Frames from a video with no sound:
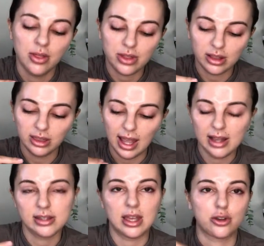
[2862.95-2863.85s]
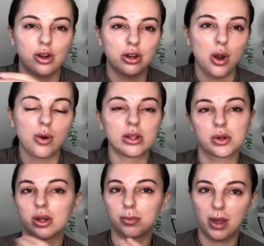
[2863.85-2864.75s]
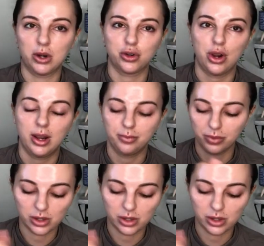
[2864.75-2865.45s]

the less that tretinoin is going to penetrate.